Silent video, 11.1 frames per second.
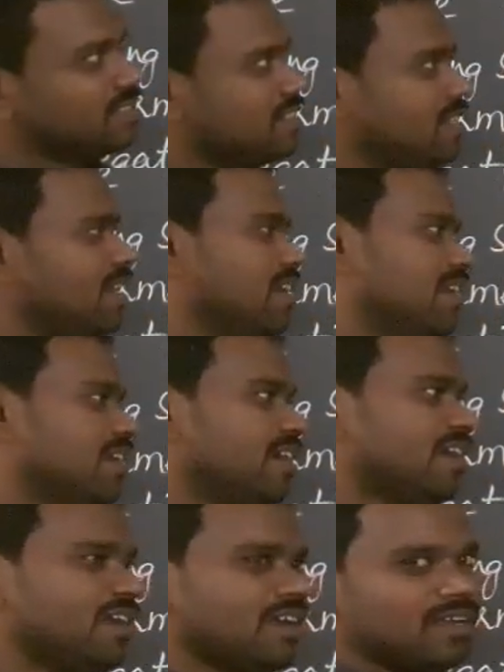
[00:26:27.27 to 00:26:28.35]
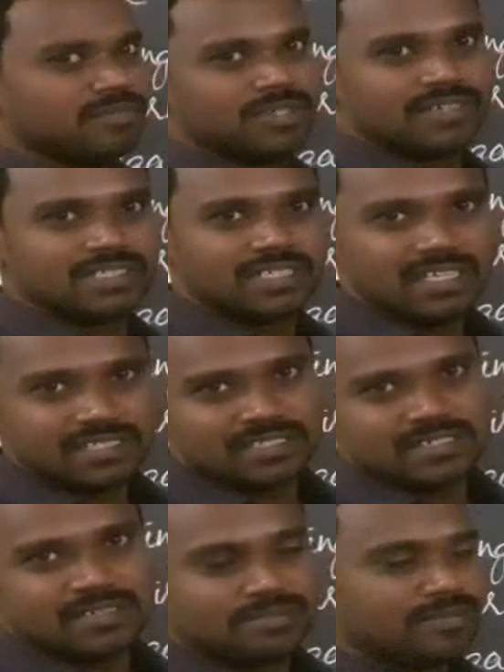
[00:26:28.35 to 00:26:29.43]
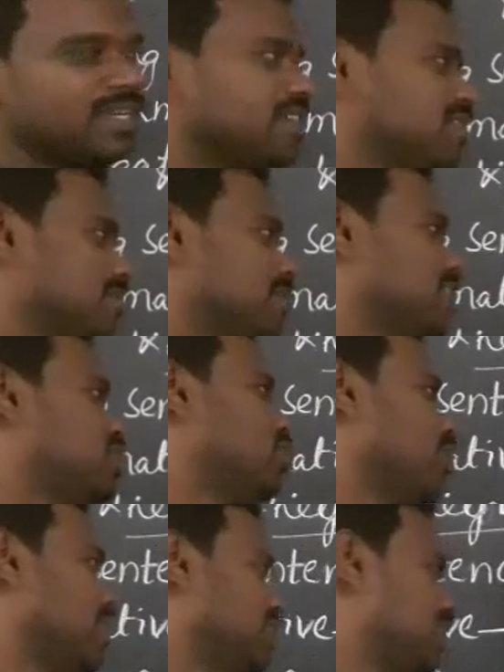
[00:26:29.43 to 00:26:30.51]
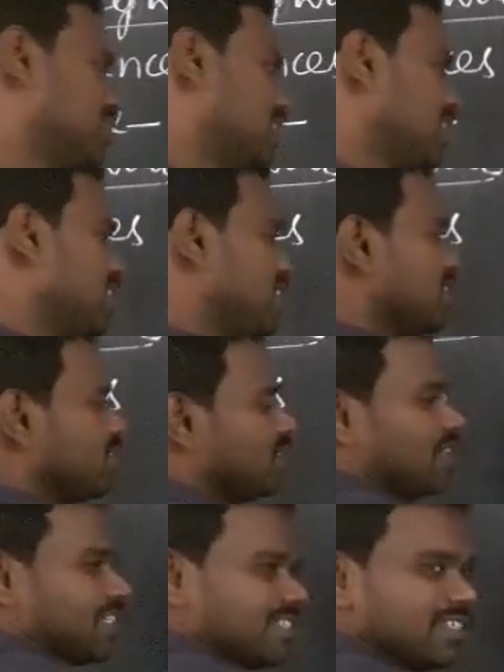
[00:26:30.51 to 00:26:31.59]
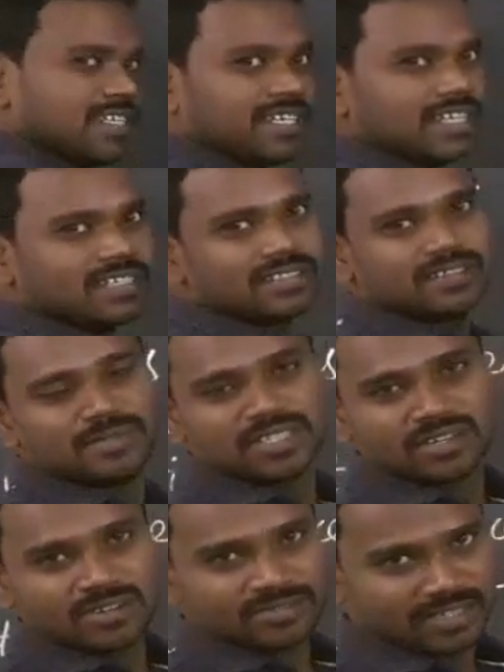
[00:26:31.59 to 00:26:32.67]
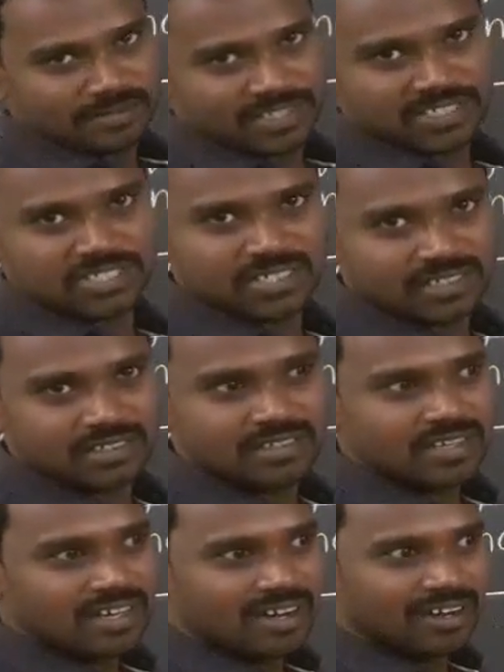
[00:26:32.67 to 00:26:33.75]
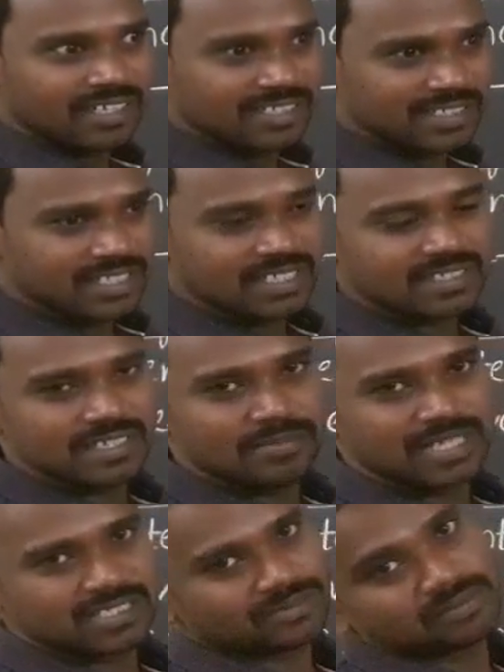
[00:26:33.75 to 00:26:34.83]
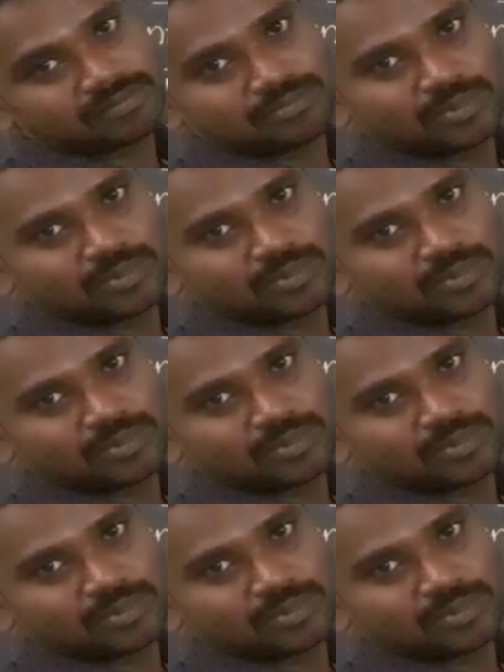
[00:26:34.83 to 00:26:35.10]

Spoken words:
Right. Empty vessels makes much noise. So necessity is the mother of invention. Honesty is the best